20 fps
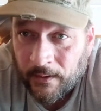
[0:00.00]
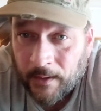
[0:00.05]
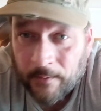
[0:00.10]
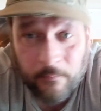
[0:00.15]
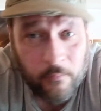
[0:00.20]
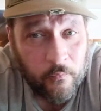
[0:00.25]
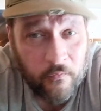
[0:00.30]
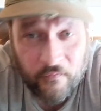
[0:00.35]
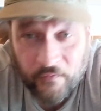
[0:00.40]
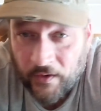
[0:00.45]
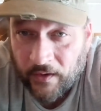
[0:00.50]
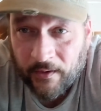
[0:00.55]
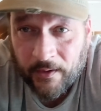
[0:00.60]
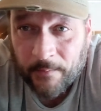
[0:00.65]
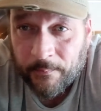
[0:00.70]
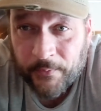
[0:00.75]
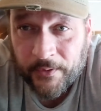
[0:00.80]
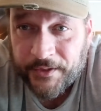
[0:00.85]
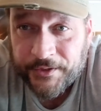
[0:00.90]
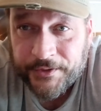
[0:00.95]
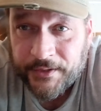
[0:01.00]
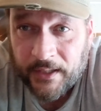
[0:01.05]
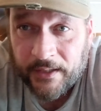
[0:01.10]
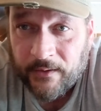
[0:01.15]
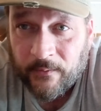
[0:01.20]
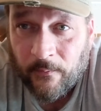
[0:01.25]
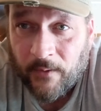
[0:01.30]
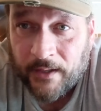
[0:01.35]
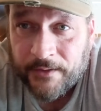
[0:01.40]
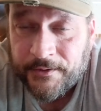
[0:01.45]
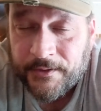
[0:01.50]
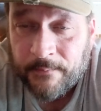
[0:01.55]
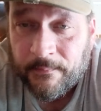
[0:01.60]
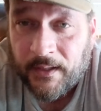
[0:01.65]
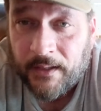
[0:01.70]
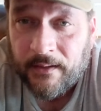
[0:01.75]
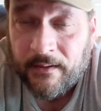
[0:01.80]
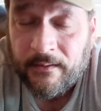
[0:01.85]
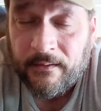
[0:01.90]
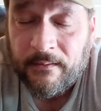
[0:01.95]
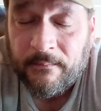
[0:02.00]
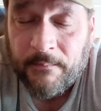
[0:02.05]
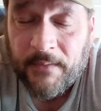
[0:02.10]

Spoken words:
I very appreciate you watching my